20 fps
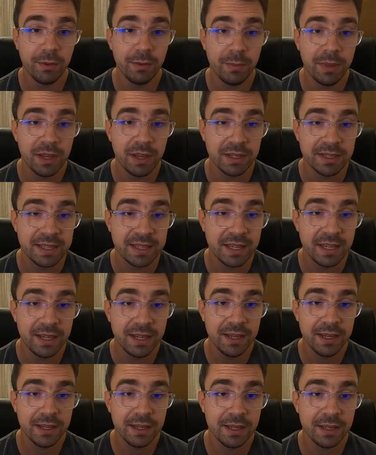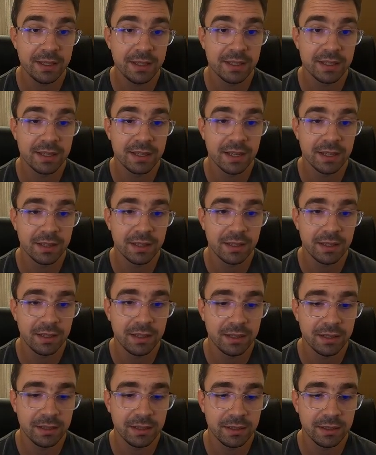on BSD. It's
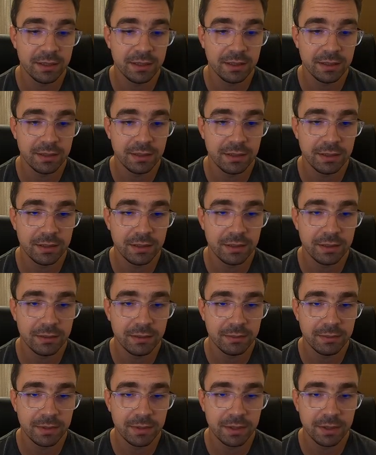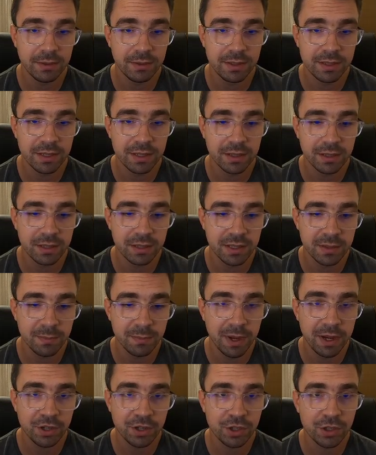nothing, it's nothing
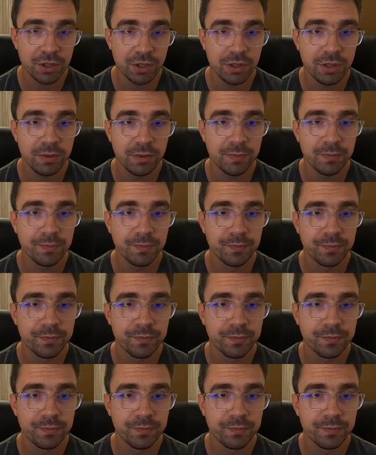special.